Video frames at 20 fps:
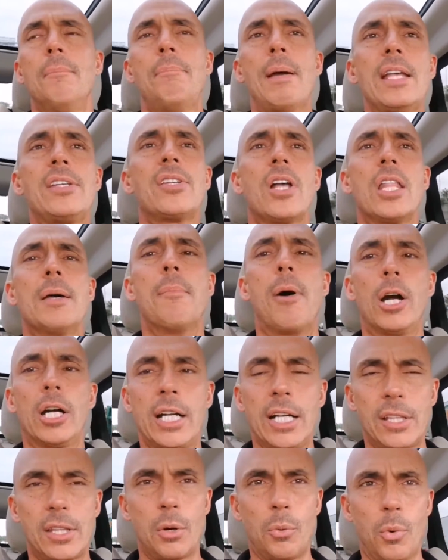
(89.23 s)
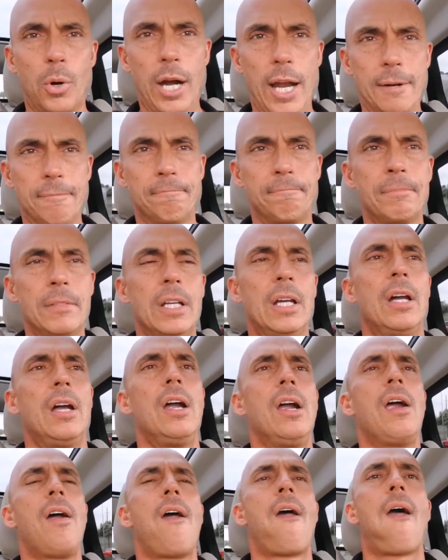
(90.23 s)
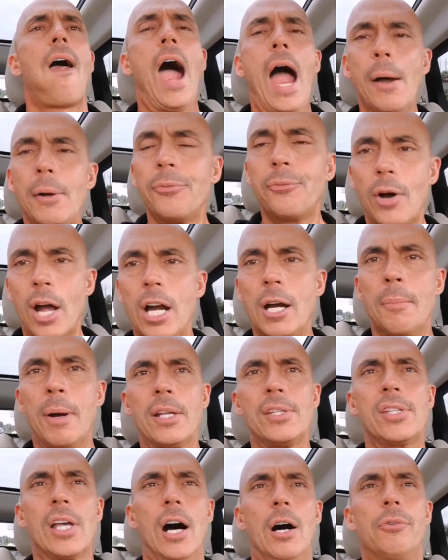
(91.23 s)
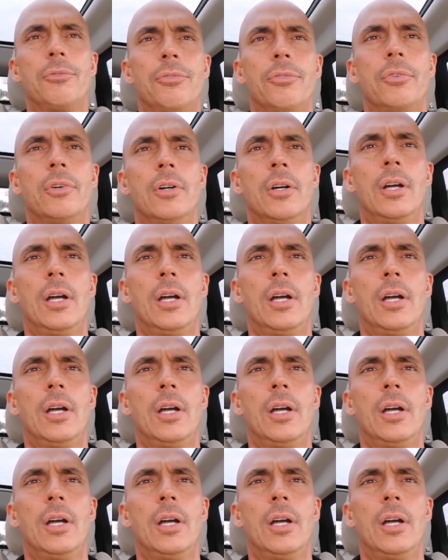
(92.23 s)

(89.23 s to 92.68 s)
based on the market that we're in, I would fire myself.